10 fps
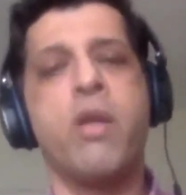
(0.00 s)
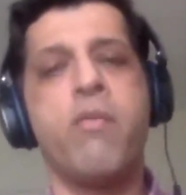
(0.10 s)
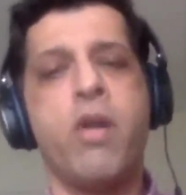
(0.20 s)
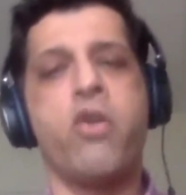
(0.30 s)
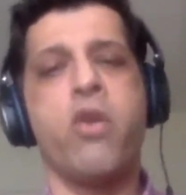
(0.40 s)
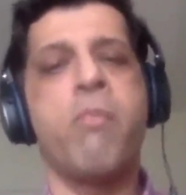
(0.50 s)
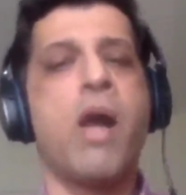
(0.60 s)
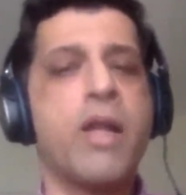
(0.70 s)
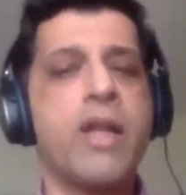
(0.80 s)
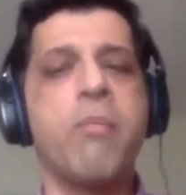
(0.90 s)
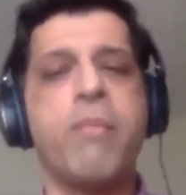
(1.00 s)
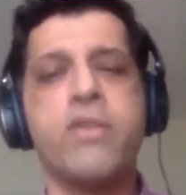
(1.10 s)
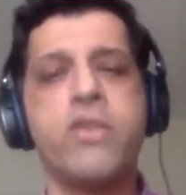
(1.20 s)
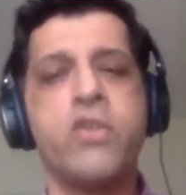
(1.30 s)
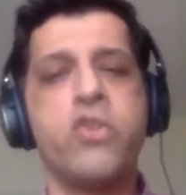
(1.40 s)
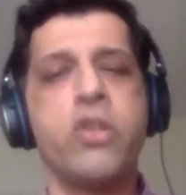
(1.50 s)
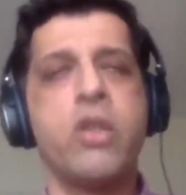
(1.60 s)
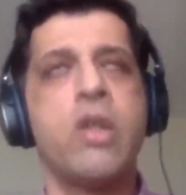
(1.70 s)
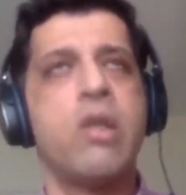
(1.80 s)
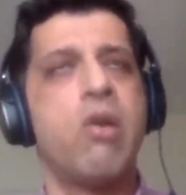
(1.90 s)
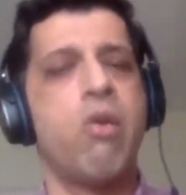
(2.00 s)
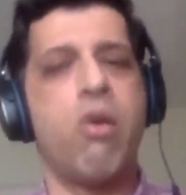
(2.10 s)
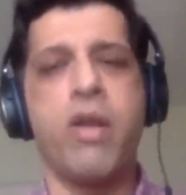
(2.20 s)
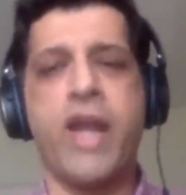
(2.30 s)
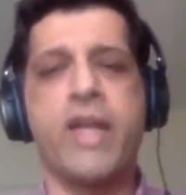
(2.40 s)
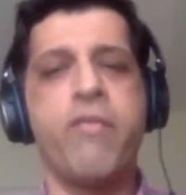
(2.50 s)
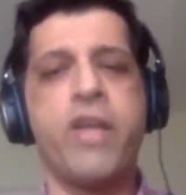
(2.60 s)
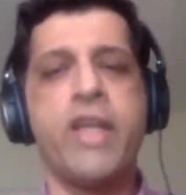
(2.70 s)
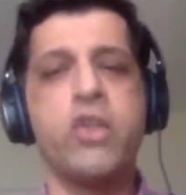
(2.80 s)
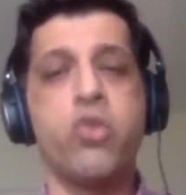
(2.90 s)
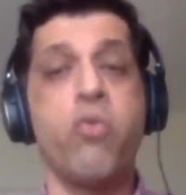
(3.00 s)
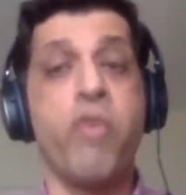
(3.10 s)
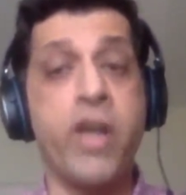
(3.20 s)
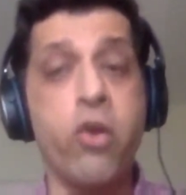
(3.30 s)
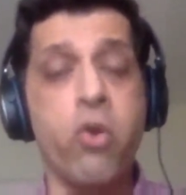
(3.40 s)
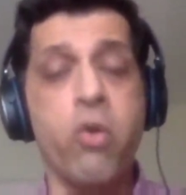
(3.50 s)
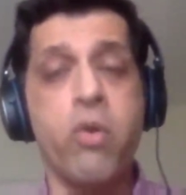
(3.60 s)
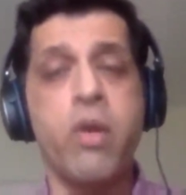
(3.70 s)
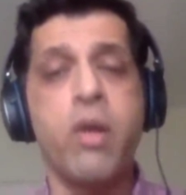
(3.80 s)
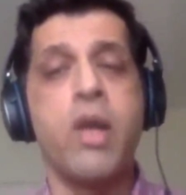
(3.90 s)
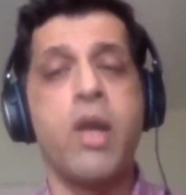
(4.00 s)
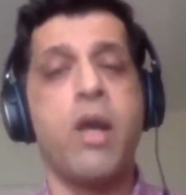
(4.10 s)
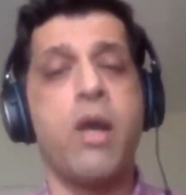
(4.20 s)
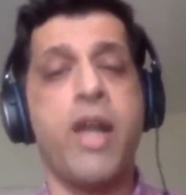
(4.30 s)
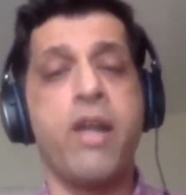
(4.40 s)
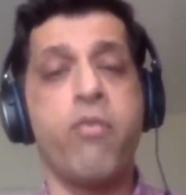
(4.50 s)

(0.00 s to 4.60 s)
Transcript: And how can you convert your marketing message or activities to video?